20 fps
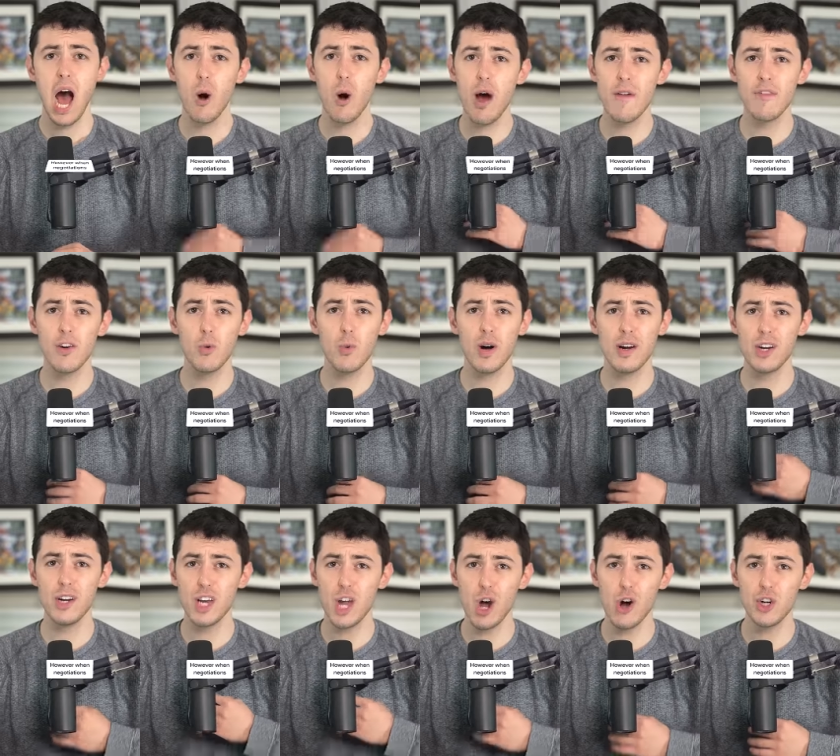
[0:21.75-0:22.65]
However, when
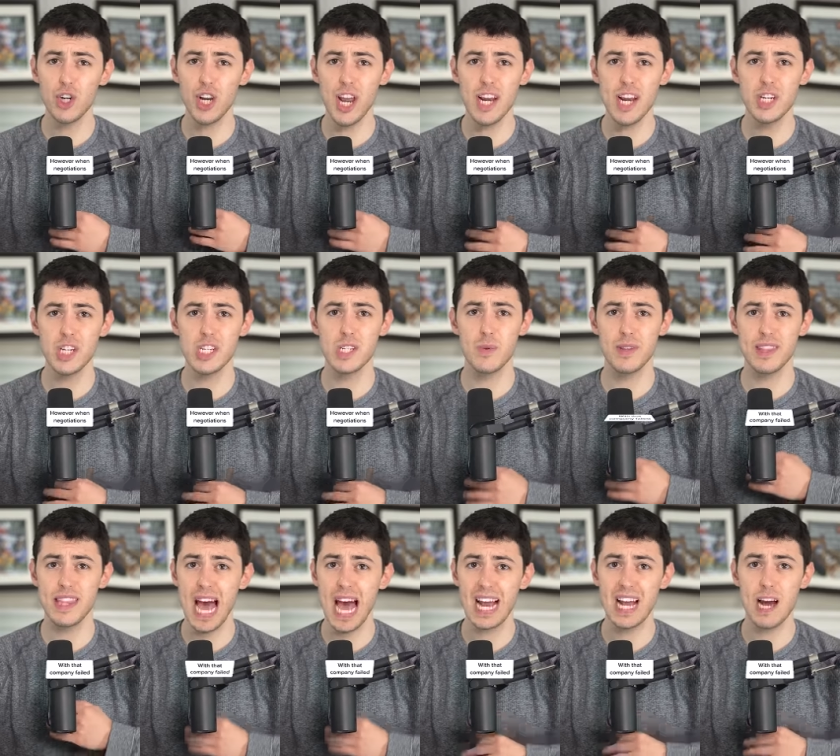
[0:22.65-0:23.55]
negotiations
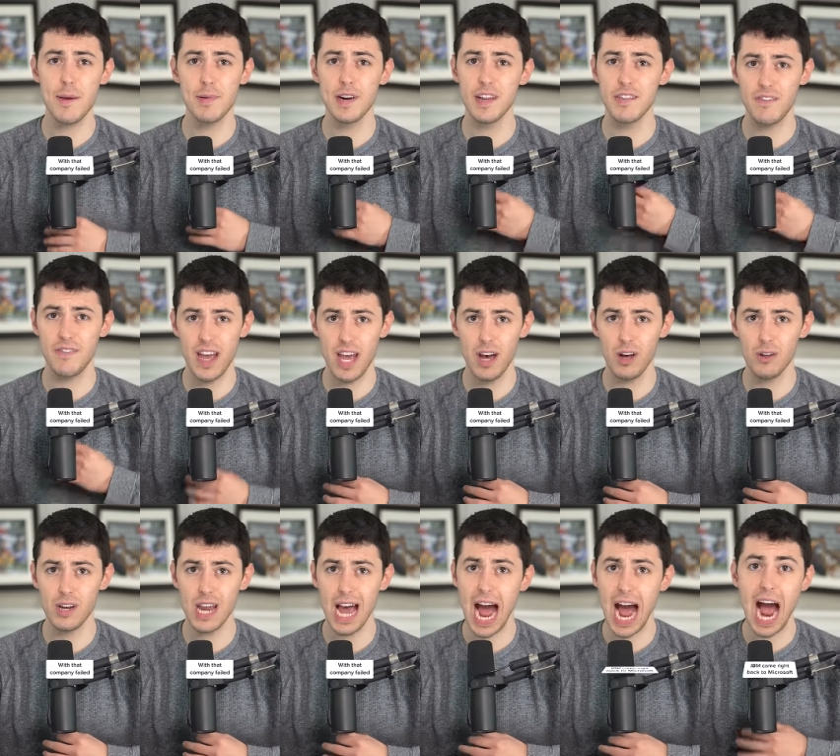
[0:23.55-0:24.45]
with that company
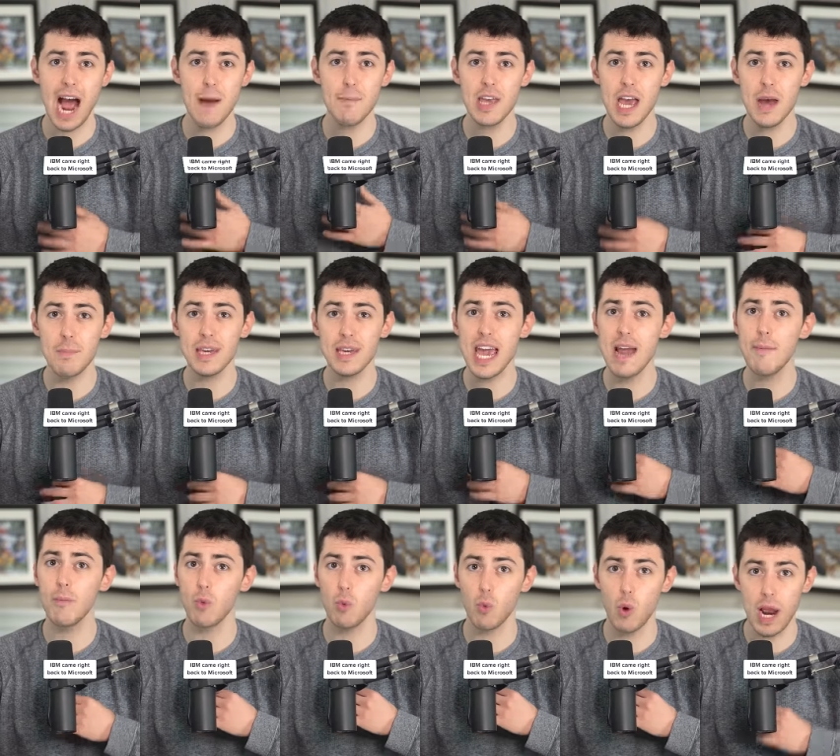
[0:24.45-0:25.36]
failed, IBM
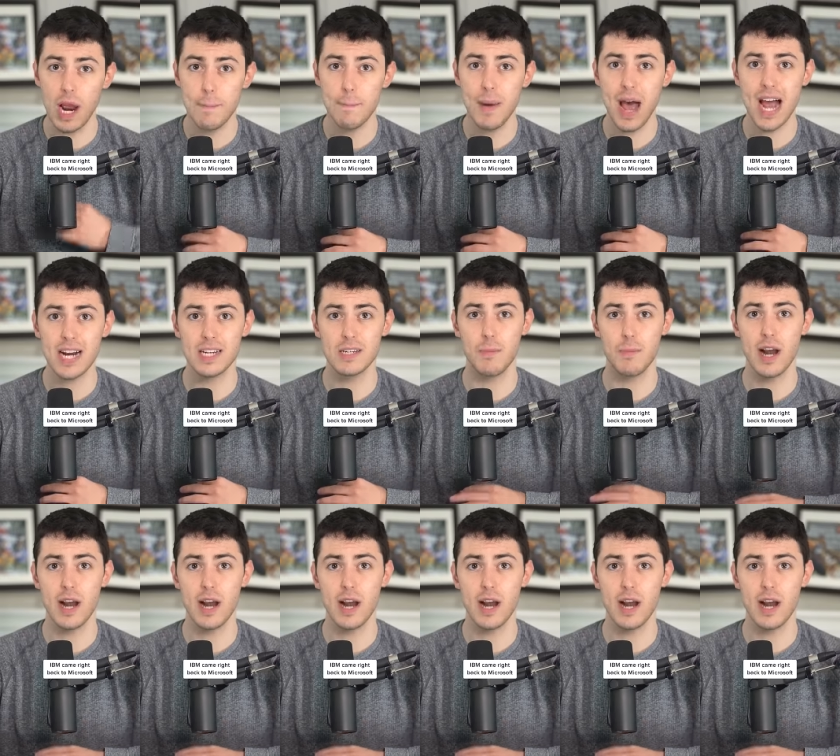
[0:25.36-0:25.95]
came right back to